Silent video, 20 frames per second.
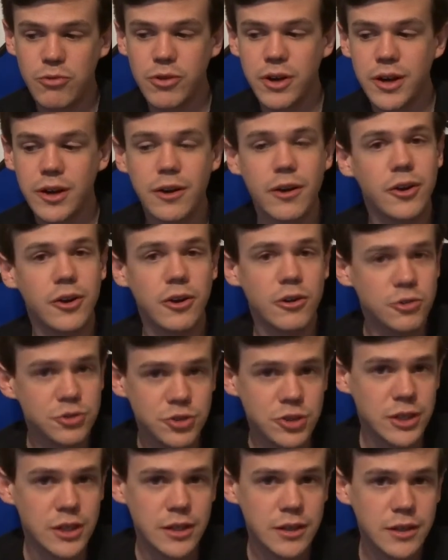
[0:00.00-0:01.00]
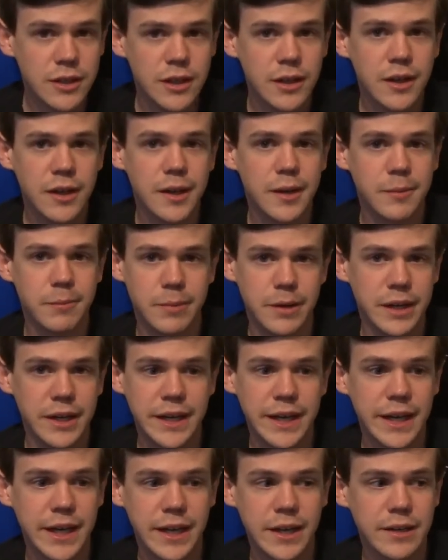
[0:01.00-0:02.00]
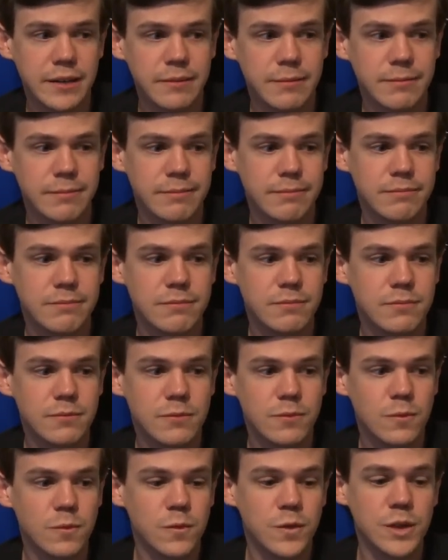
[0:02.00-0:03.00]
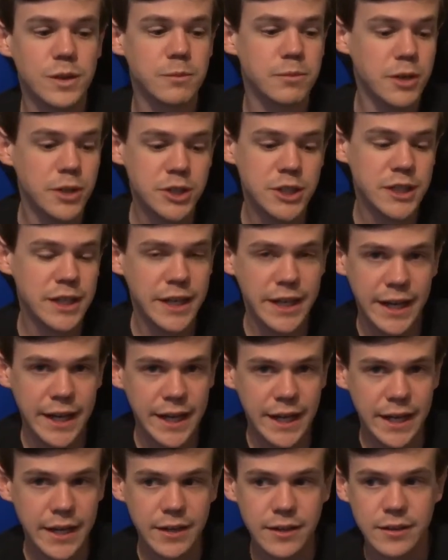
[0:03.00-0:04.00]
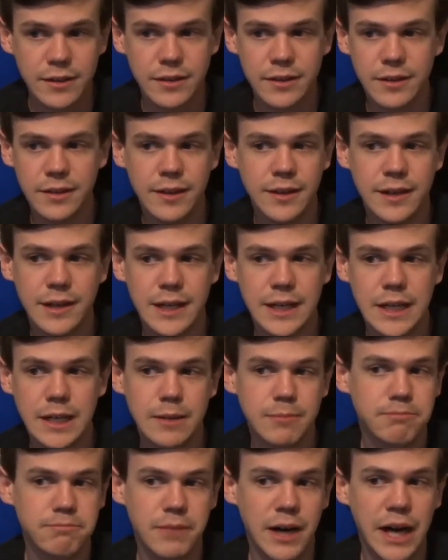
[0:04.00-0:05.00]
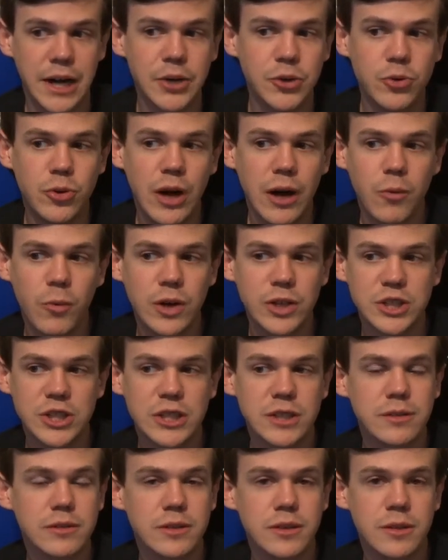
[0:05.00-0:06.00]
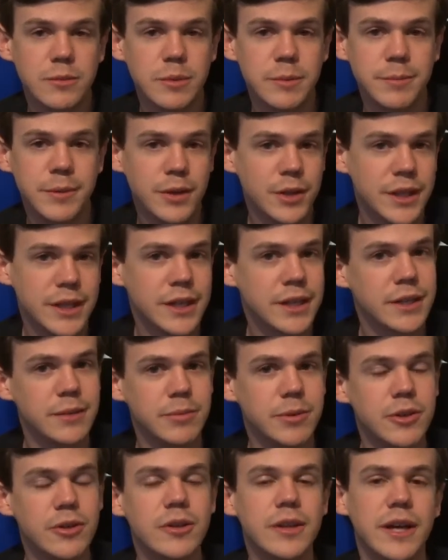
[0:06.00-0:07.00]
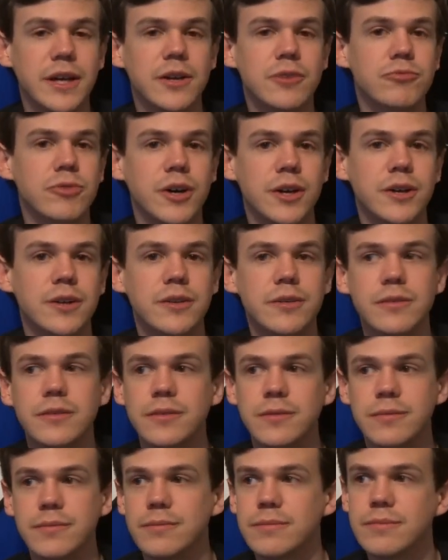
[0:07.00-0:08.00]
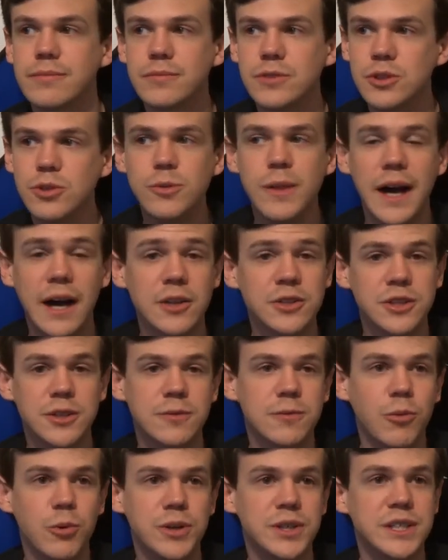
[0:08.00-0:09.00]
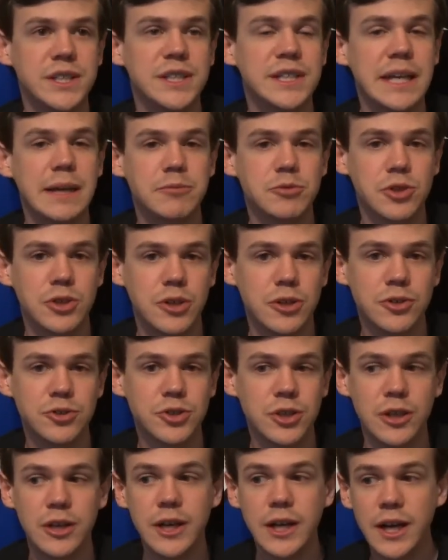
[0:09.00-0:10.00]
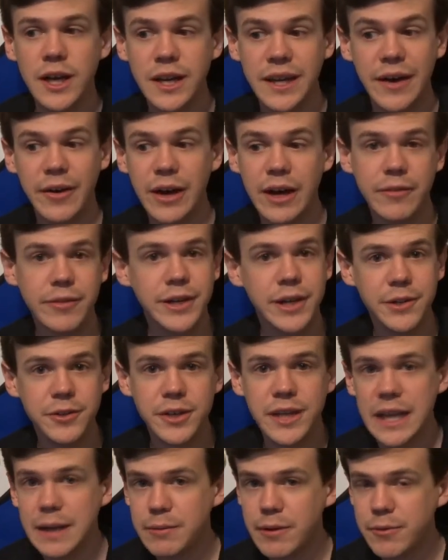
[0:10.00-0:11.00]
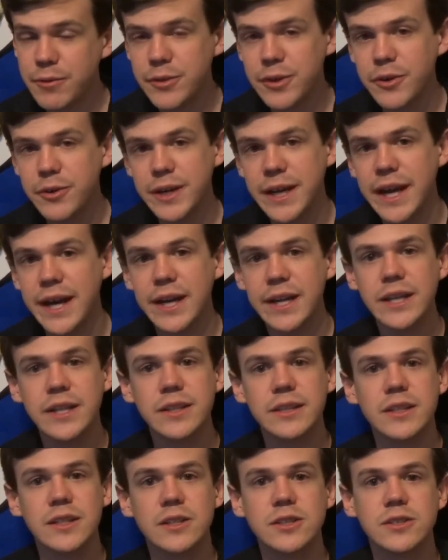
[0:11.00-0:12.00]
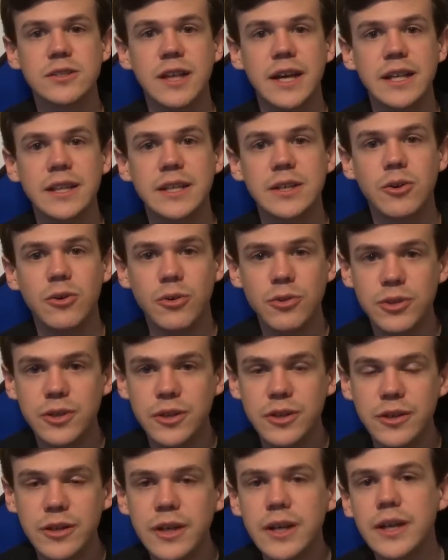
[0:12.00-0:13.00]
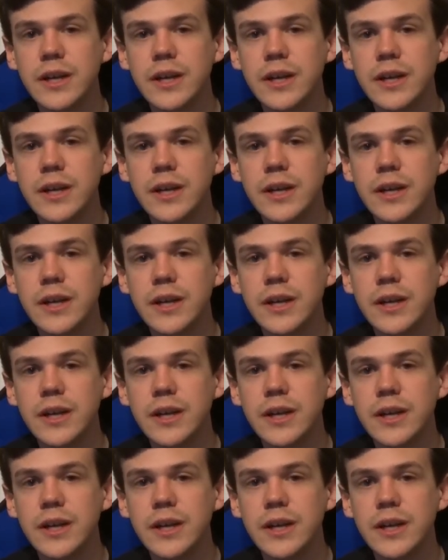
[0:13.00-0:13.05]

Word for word: run it on ultra, but again, for the budget I had, um, I knew I wasn't going to be building a computer that could run 2014 games on ultra. Now every other game I've thrown at it that's slightly older,